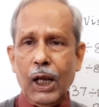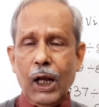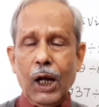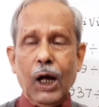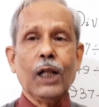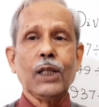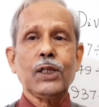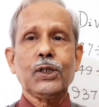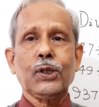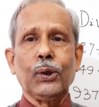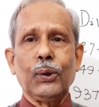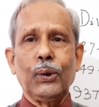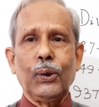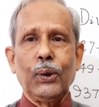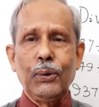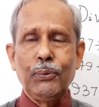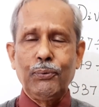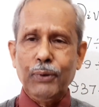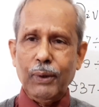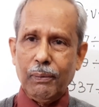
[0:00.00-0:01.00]
Also,
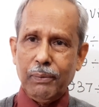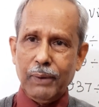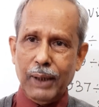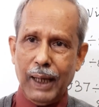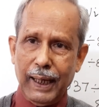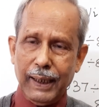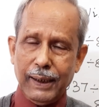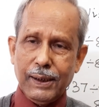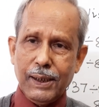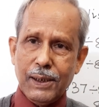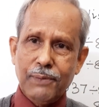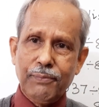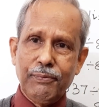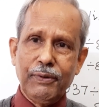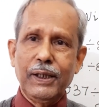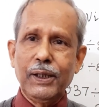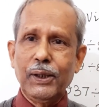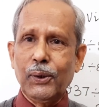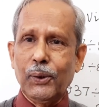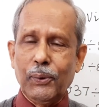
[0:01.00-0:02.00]
if you have liked this
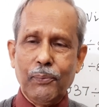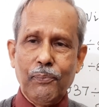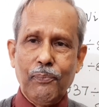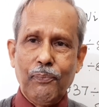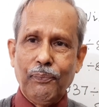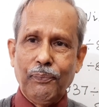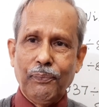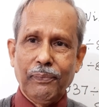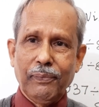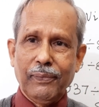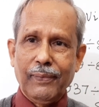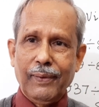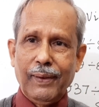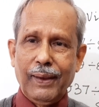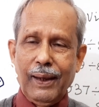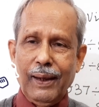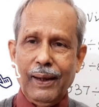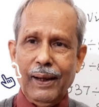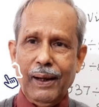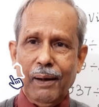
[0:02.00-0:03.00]
video,
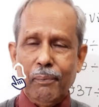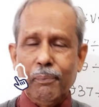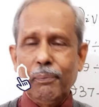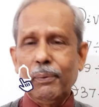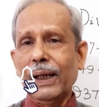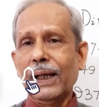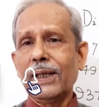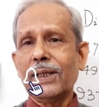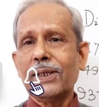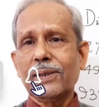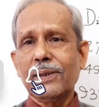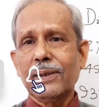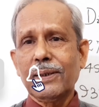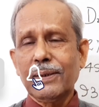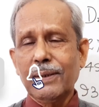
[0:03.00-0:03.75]
please